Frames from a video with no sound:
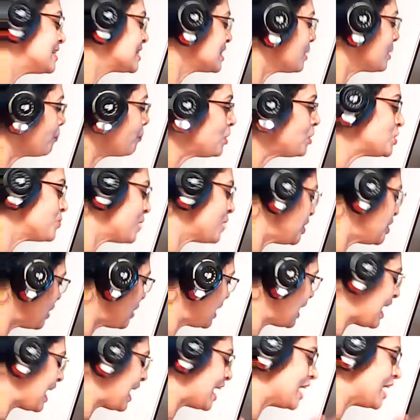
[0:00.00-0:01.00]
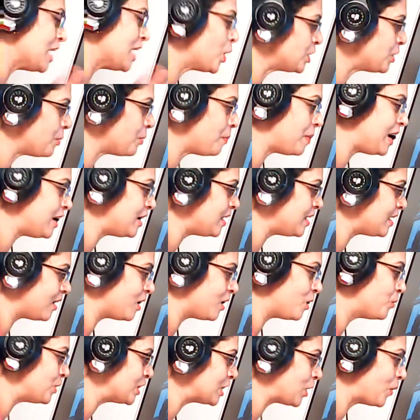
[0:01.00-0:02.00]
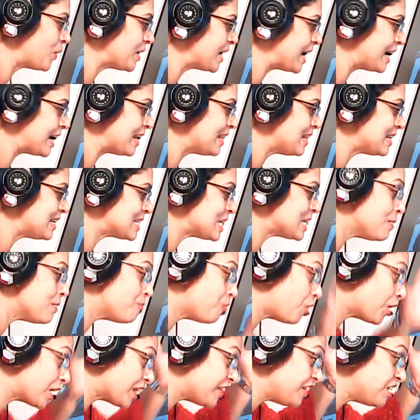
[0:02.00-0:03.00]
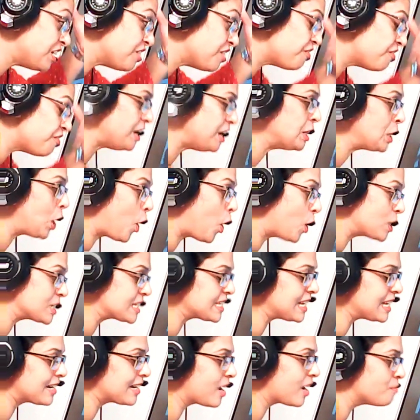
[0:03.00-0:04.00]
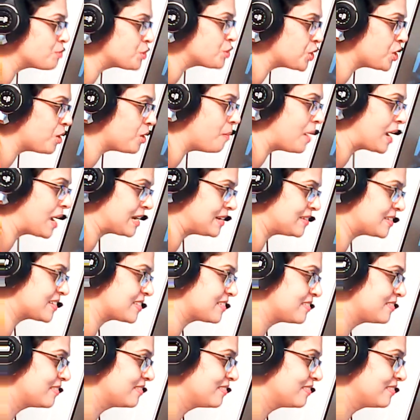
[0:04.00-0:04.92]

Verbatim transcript: Suppose when you're lying on the bed uh, without getting the sleep, what are the different thoughts that come to your mind?